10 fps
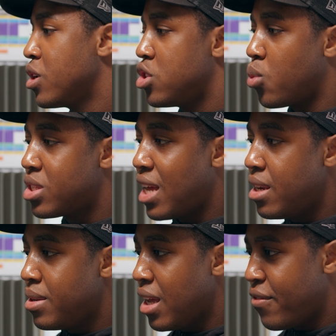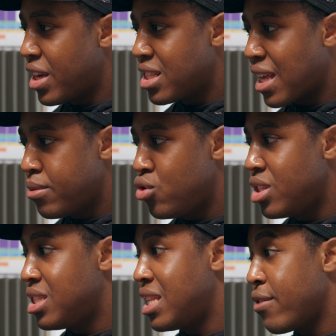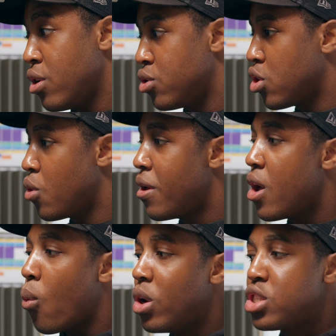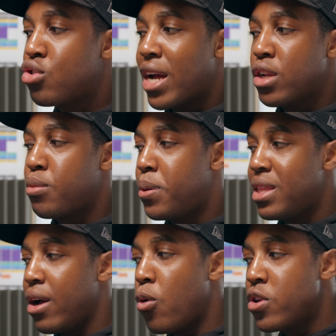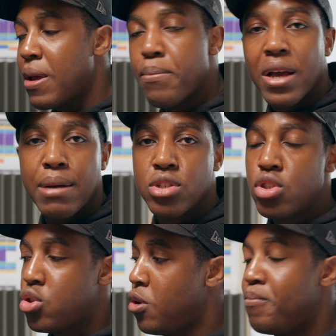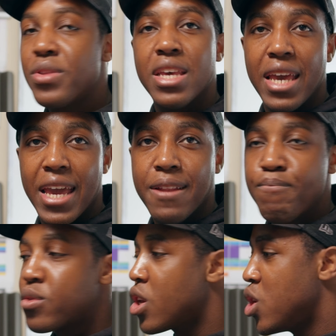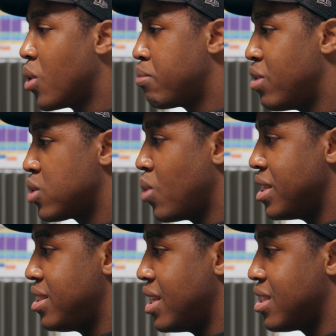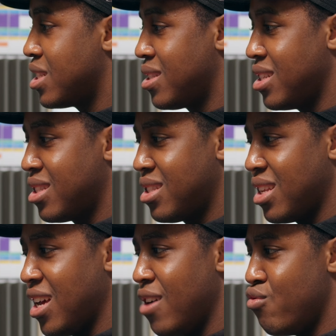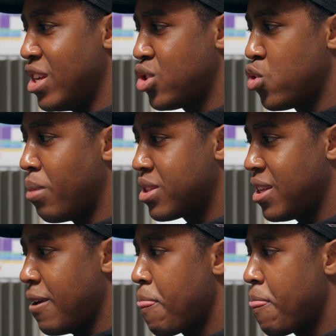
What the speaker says: So what does that mean? I think it's capturing stereo. So once you kind of put that audio input capture 2 in, you want to press where it says this wrench tool button here.